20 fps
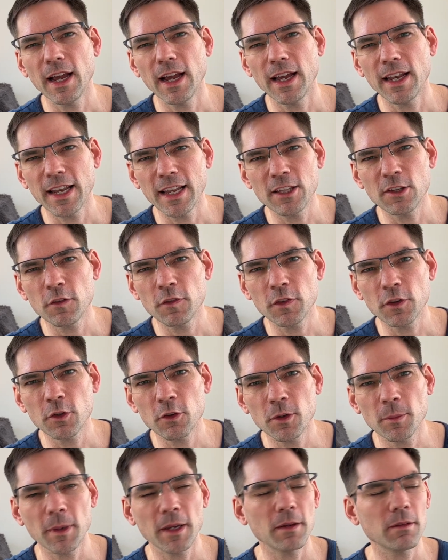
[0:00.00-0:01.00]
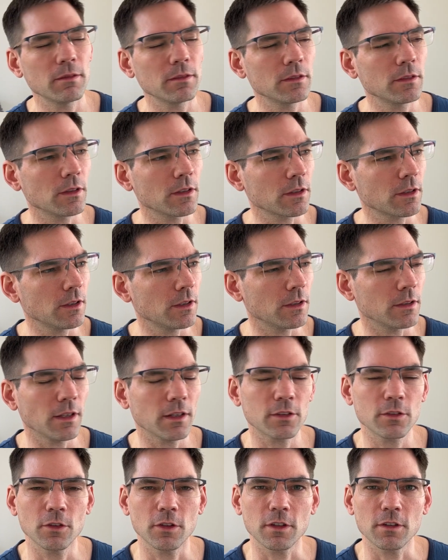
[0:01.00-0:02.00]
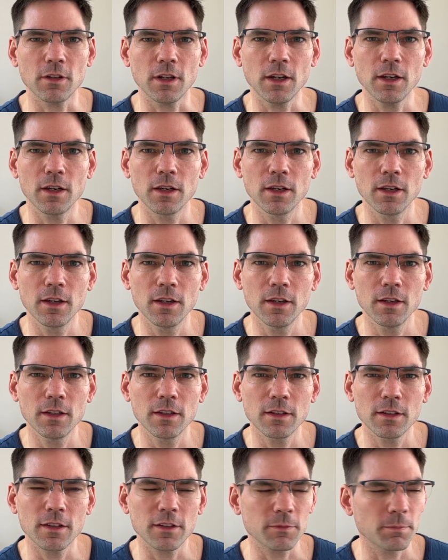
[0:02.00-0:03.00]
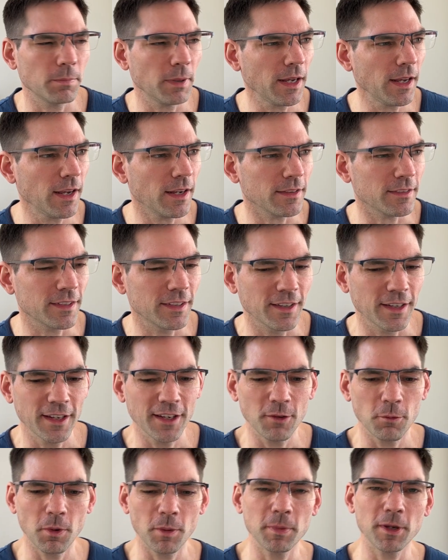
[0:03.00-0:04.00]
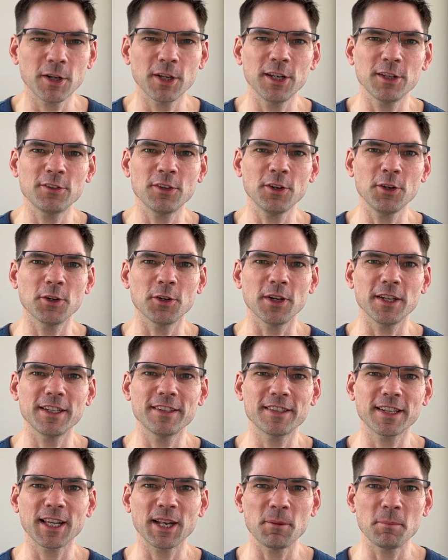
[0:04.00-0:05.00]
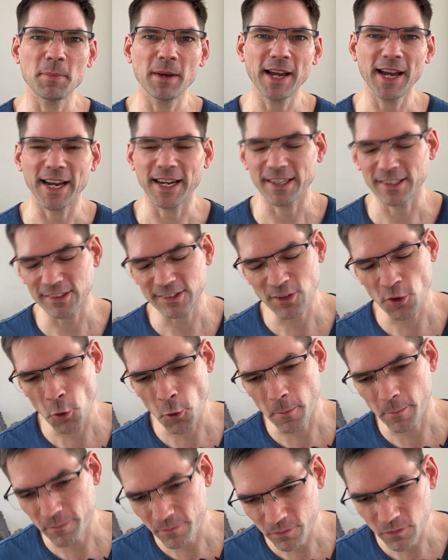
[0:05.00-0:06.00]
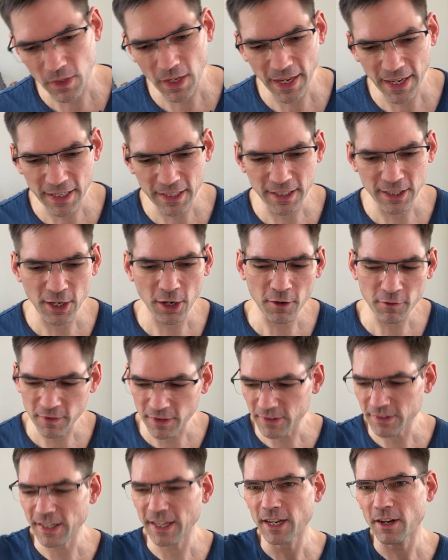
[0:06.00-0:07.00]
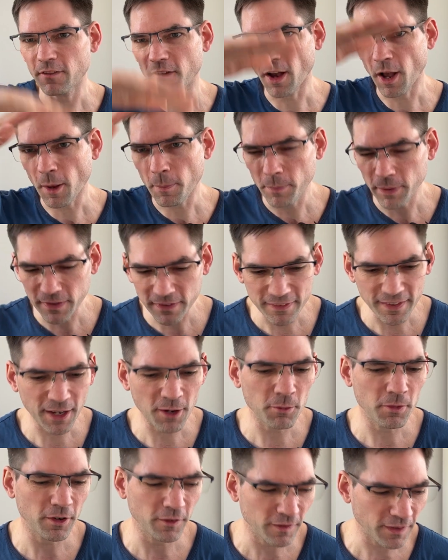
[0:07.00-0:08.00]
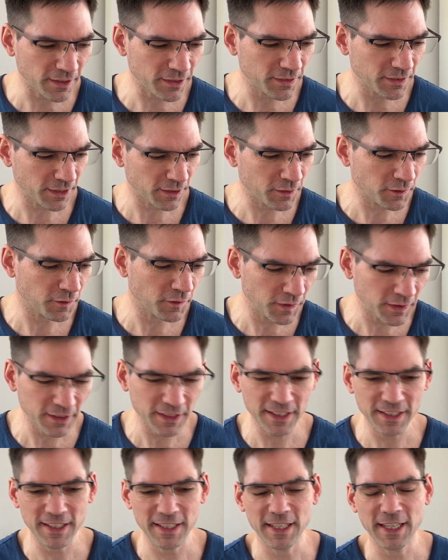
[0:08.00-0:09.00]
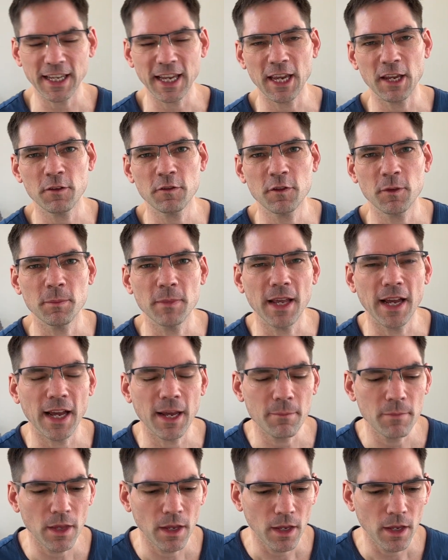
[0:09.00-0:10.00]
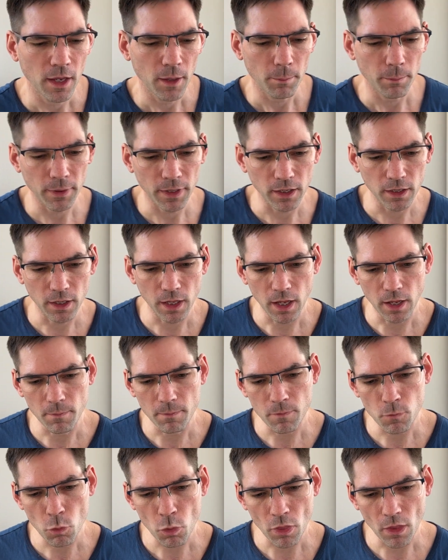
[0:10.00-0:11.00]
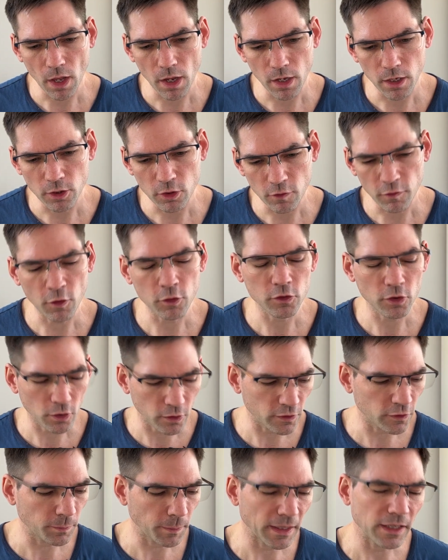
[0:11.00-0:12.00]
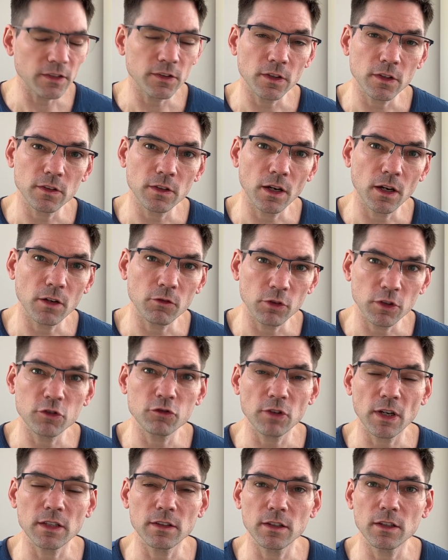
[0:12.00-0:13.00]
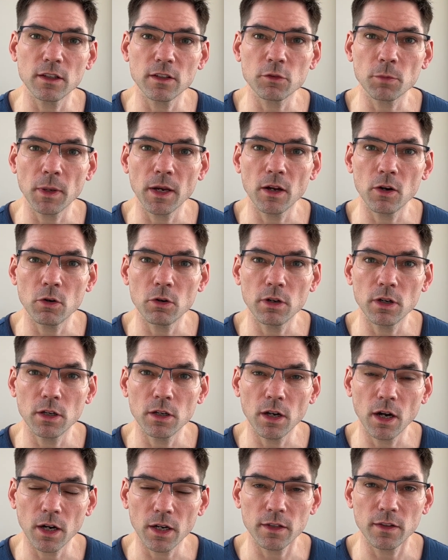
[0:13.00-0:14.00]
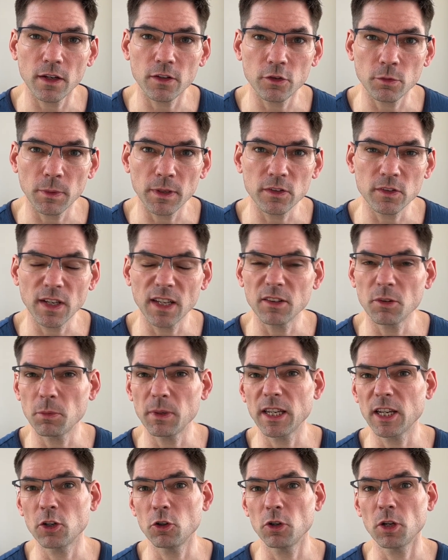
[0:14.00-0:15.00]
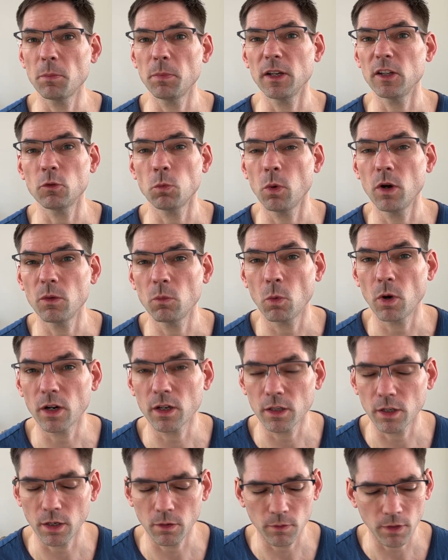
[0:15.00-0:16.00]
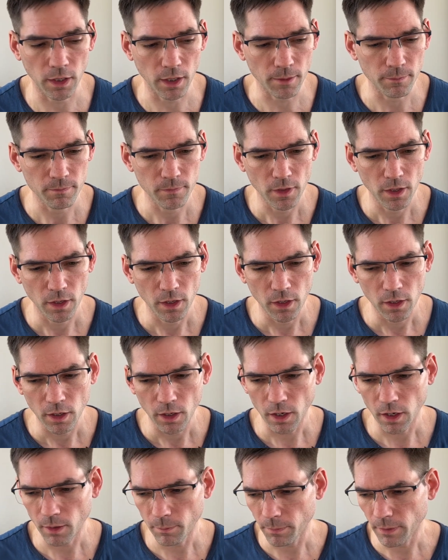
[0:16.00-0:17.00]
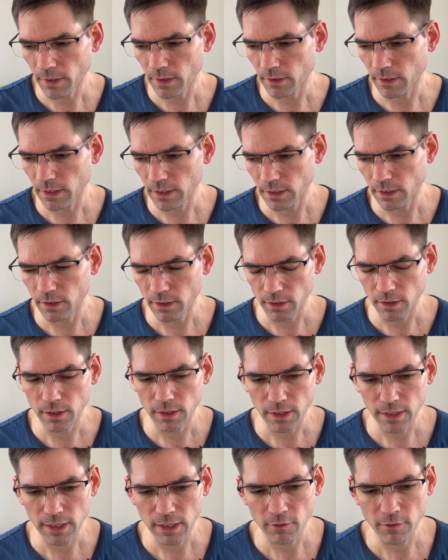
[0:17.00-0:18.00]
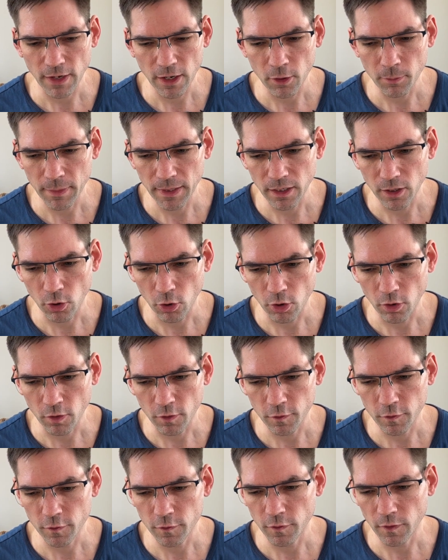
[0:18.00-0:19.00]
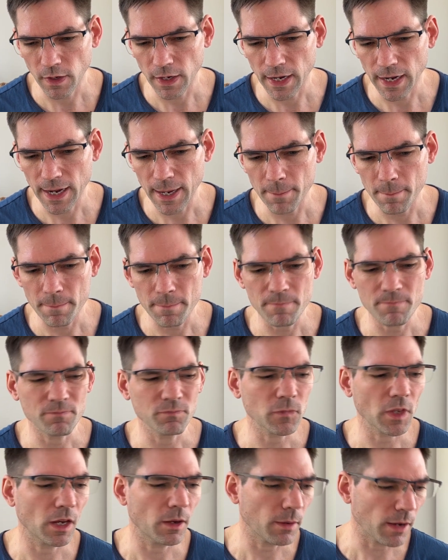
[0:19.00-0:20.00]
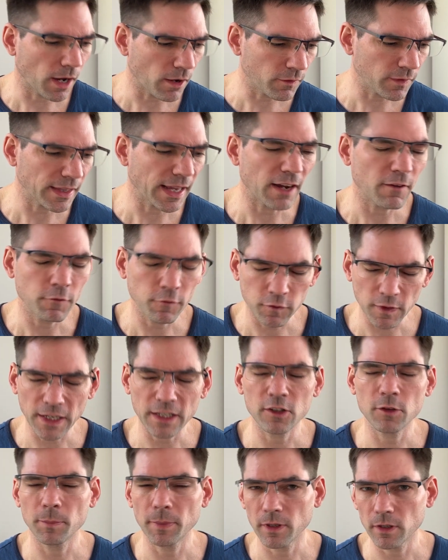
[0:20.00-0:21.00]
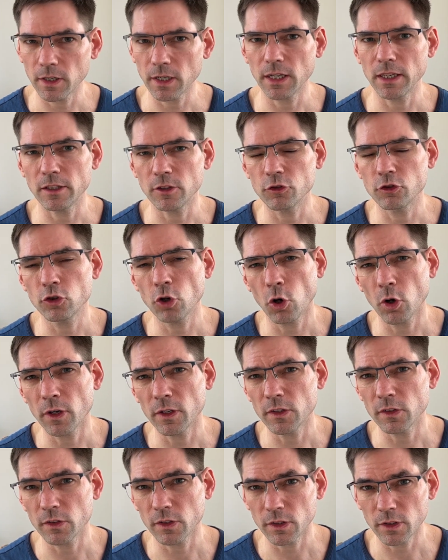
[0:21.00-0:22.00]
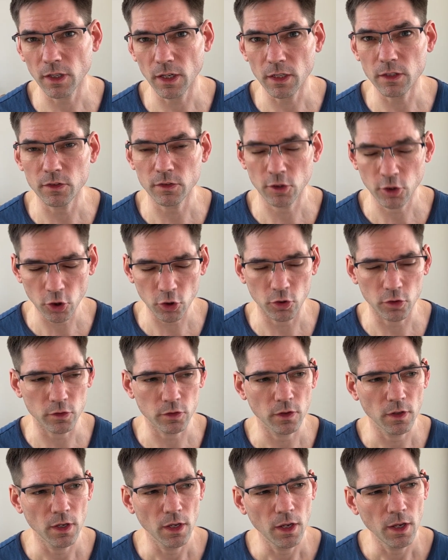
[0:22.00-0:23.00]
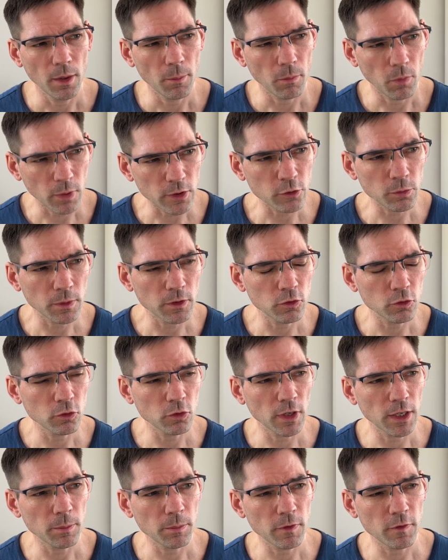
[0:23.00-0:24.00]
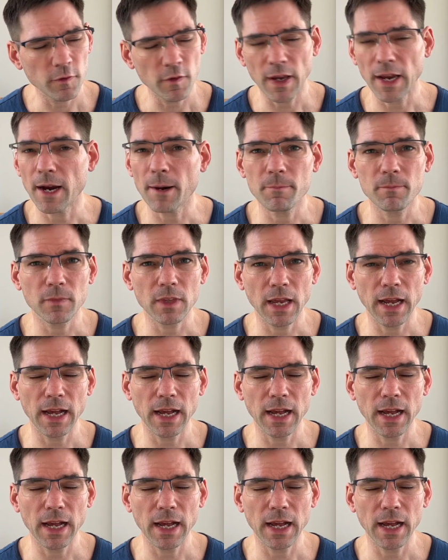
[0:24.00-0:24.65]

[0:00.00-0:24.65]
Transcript: And then you feel a bit, oh God, that's not great. That's bad. What am I going to do? I need to get them back. So you have this kind of up and down of this feeling that you get from that. But you've also got spaces that are restricted as well in Architects of West Kingdom, where you can only place one worker out there. But the kind of element of having that flexibility and choice is good. Which one do I prefer?